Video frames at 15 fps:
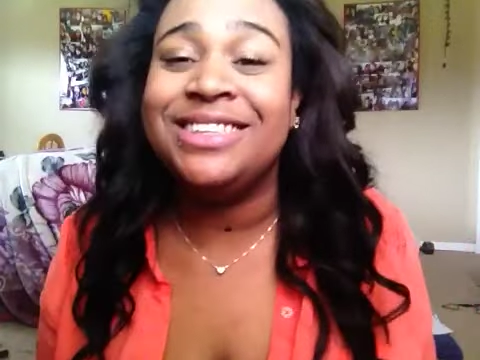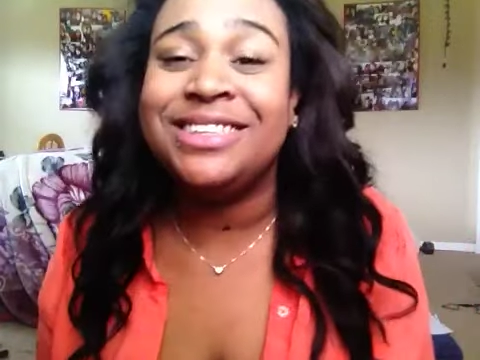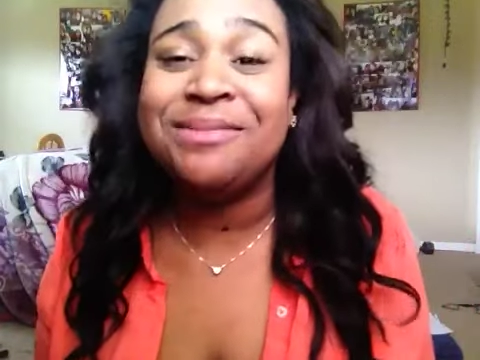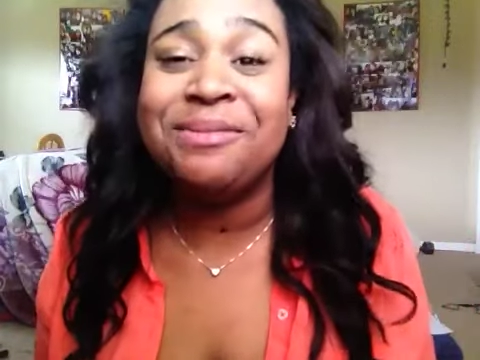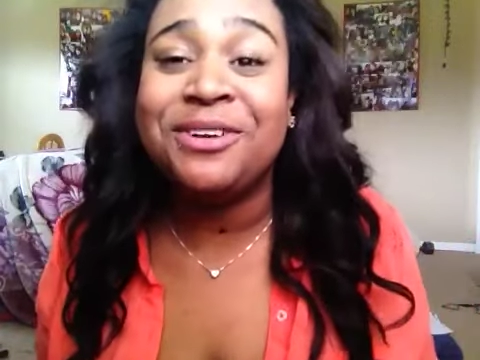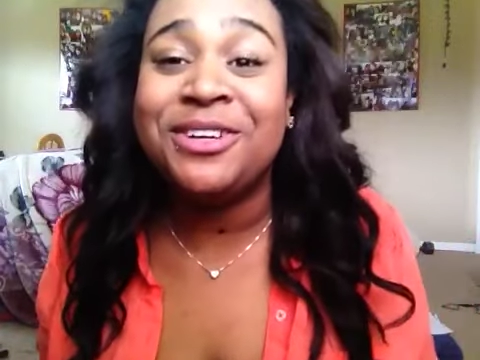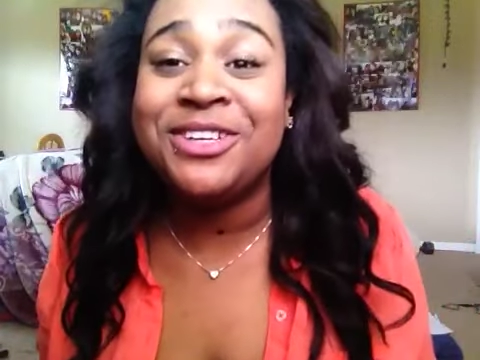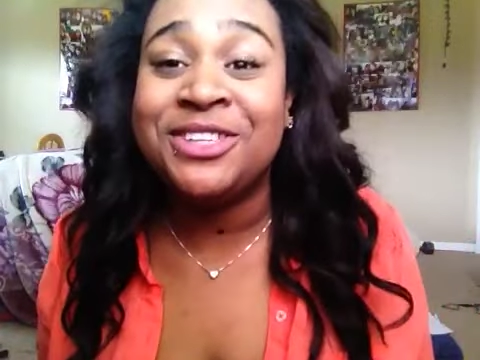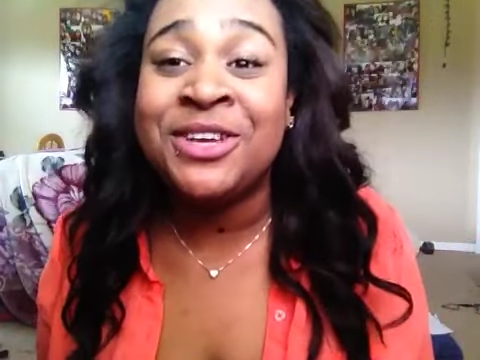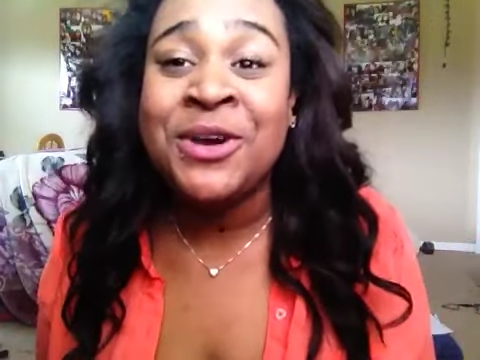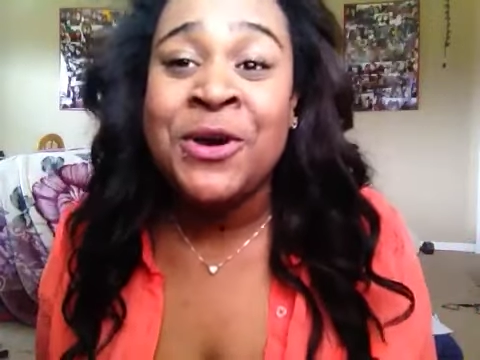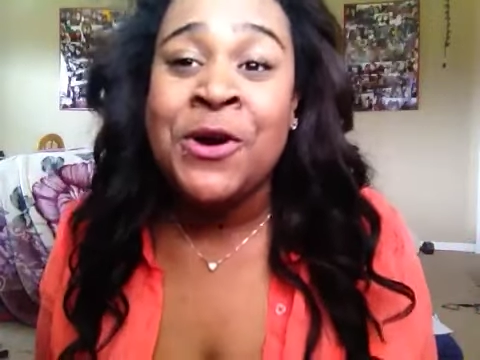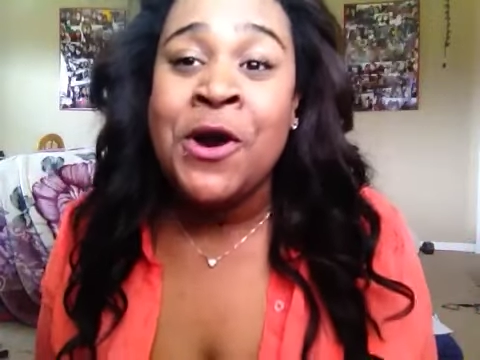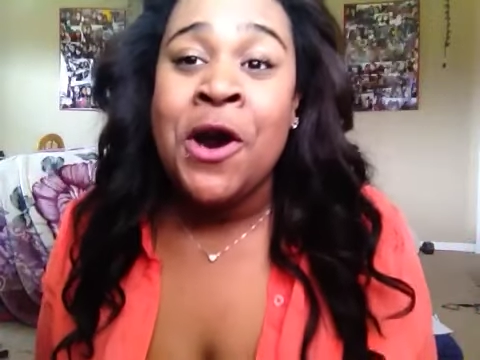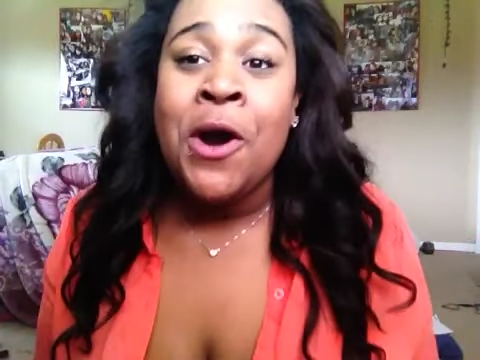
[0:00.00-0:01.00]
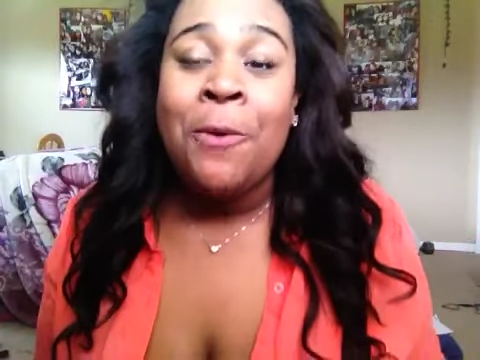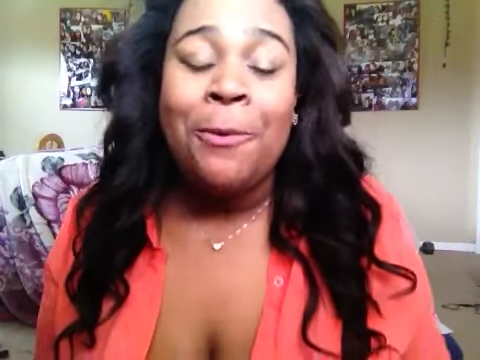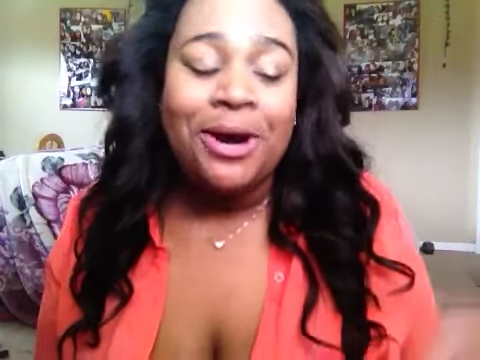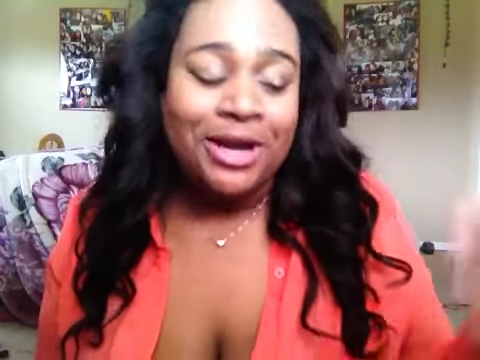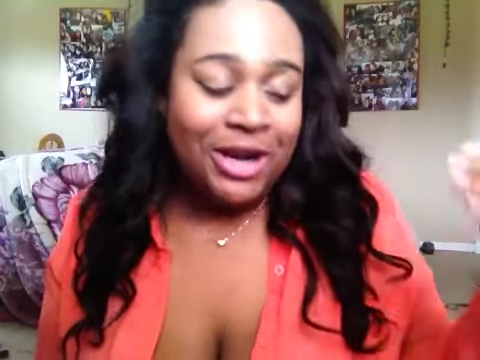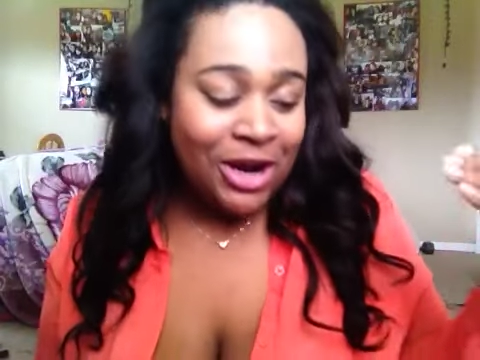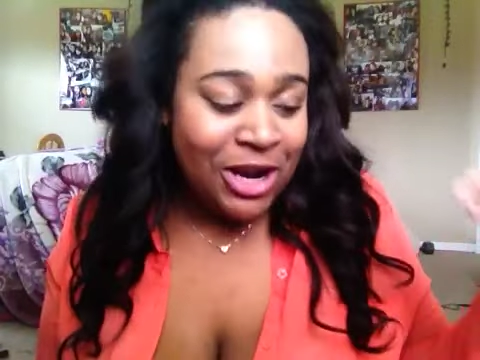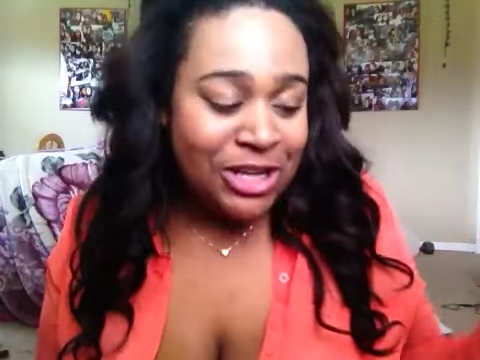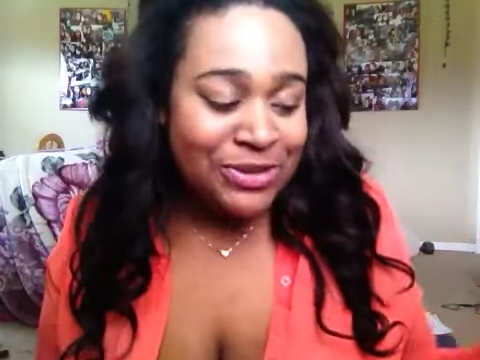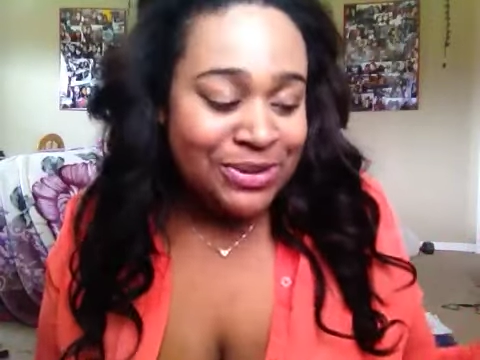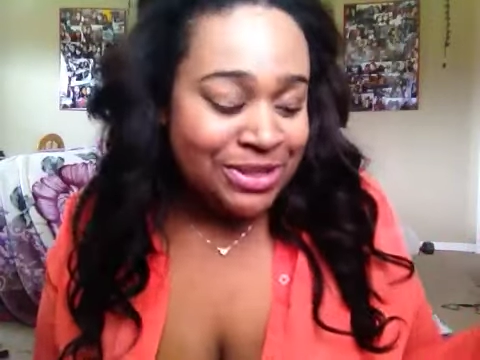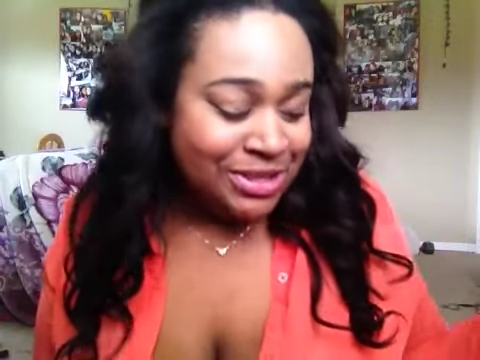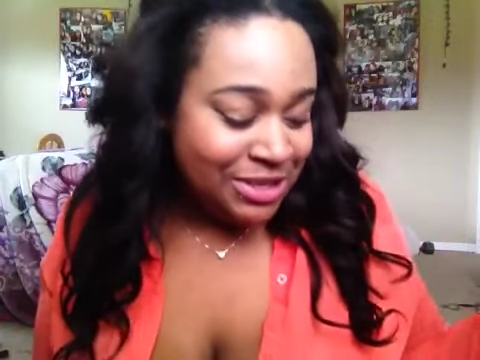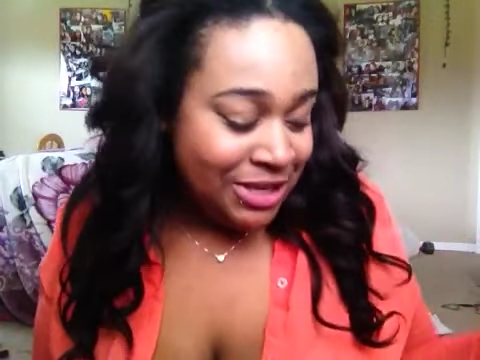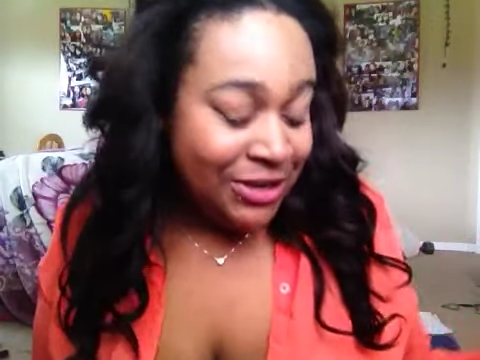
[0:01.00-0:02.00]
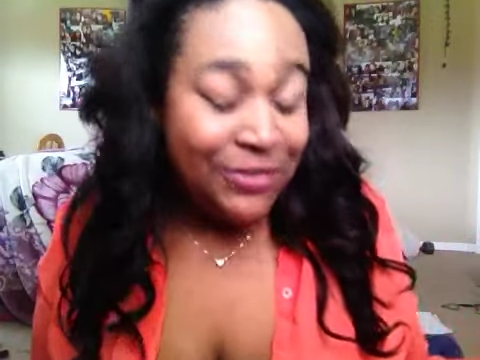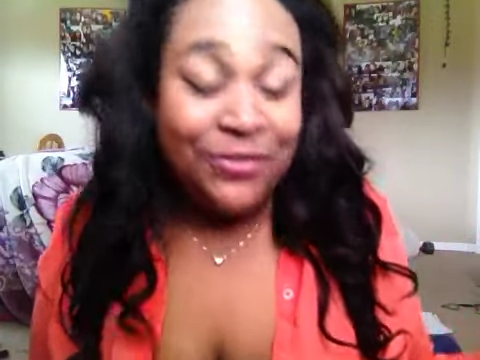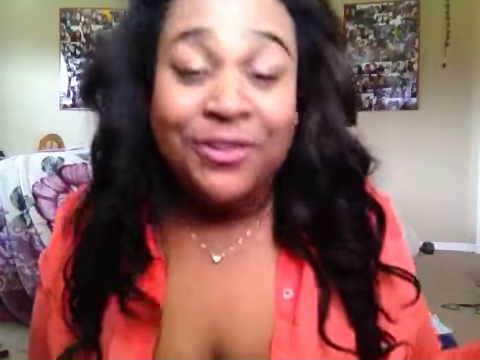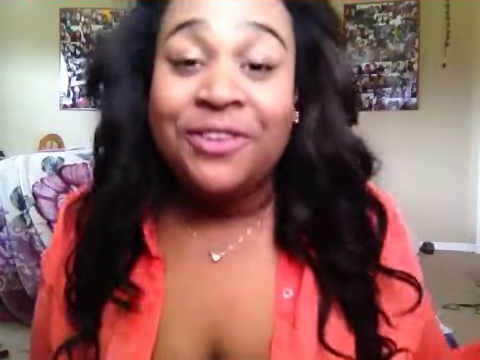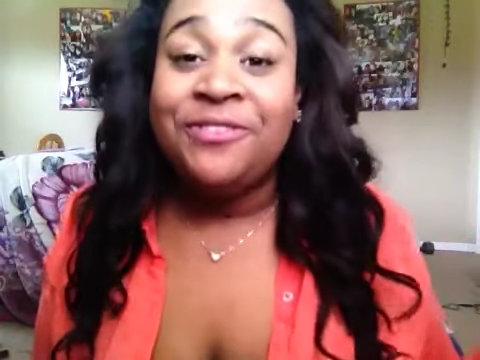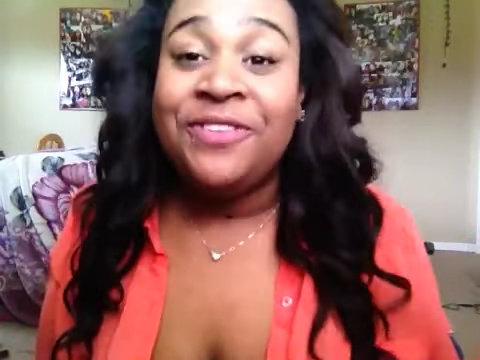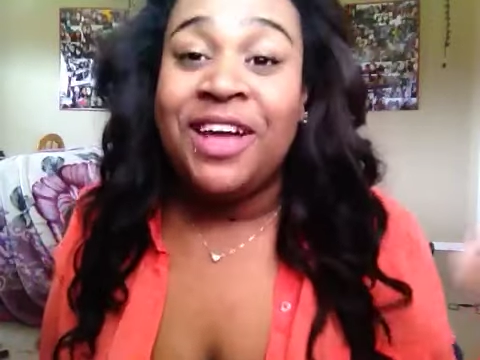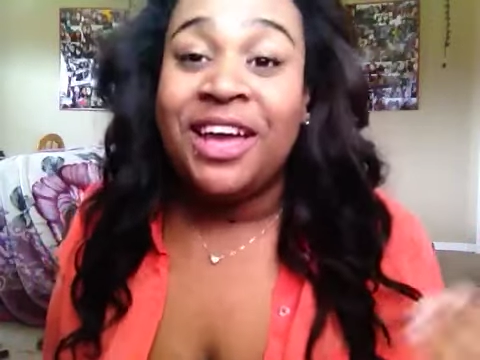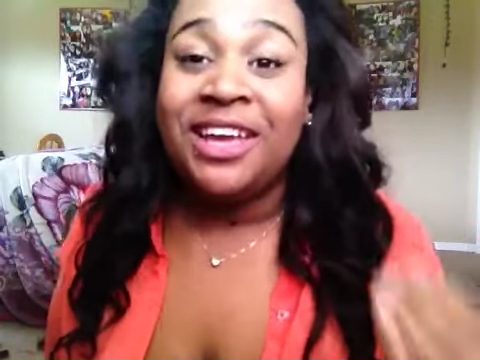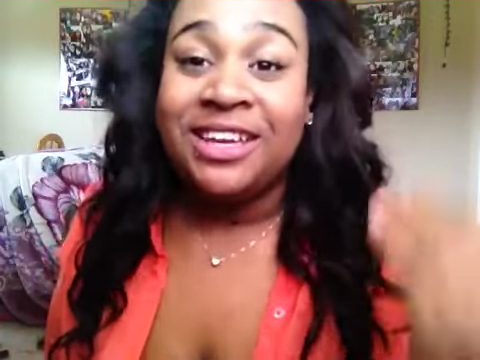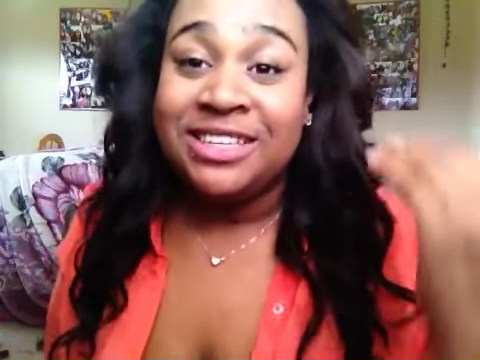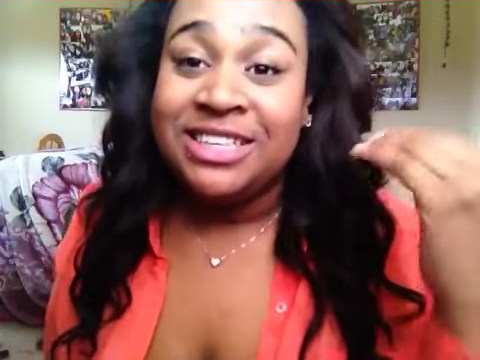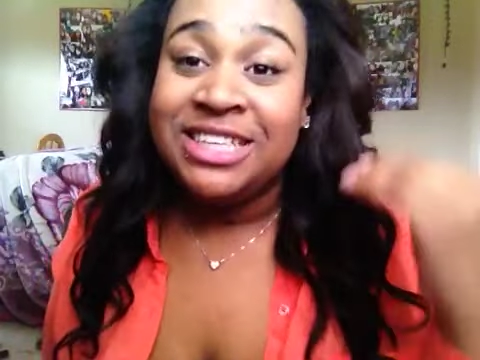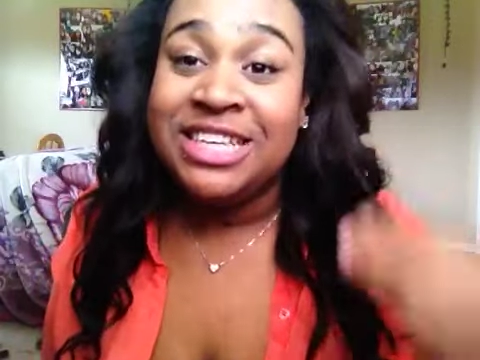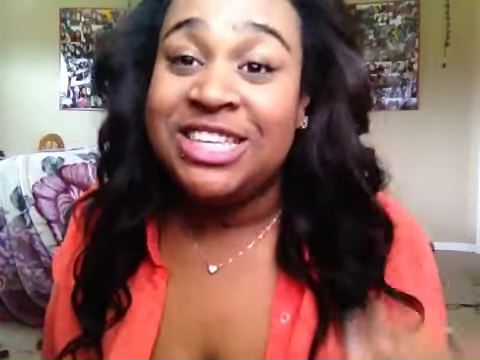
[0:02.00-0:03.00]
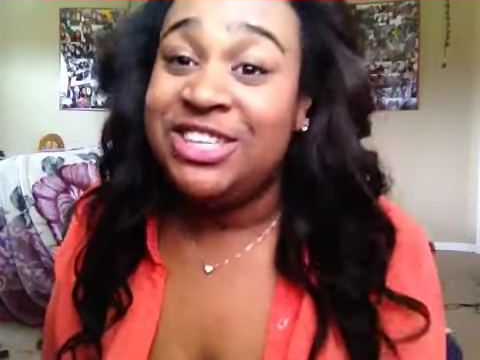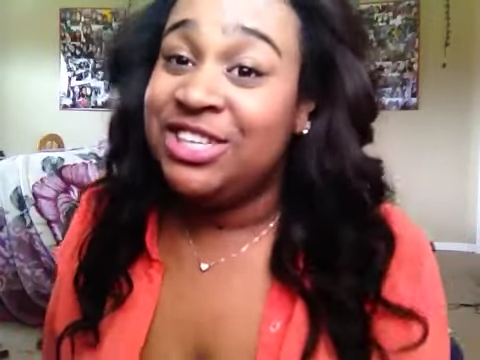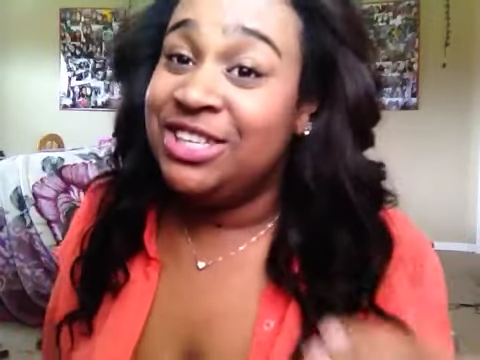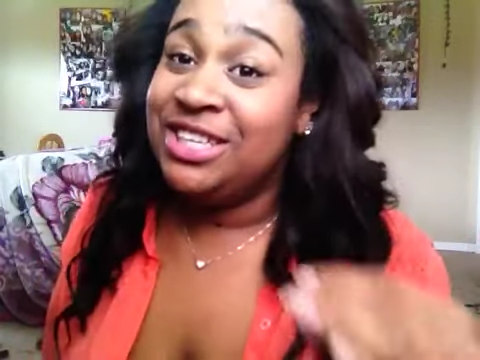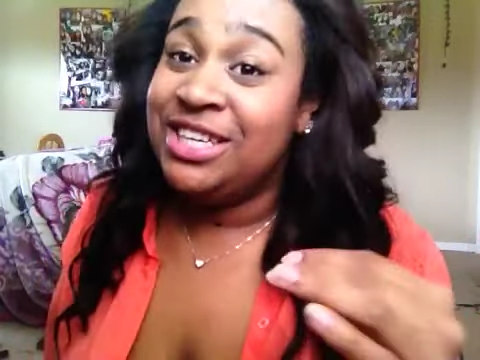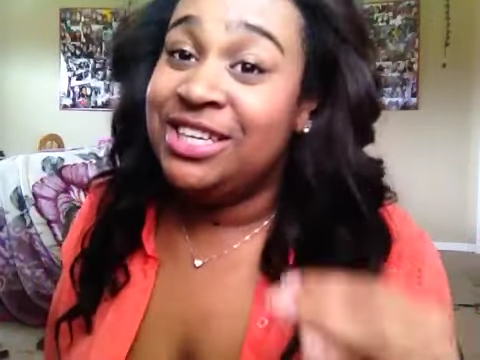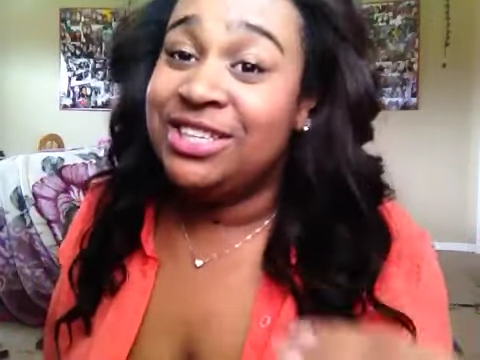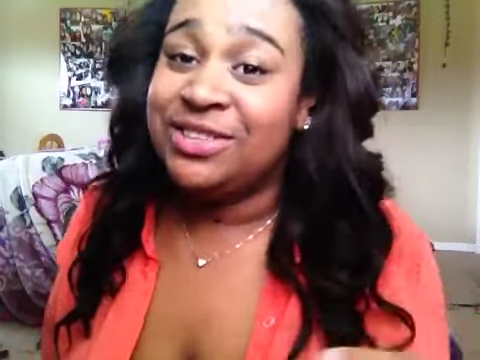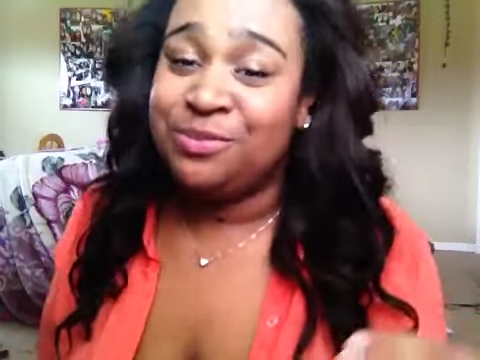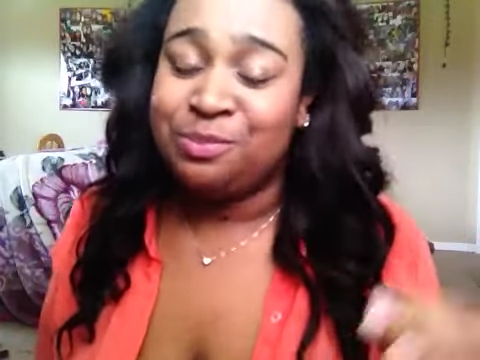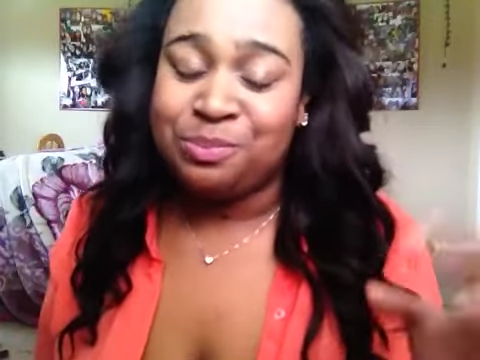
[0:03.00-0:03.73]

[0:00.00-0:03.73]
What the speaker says: Some girls, what girls would do for fucking attention is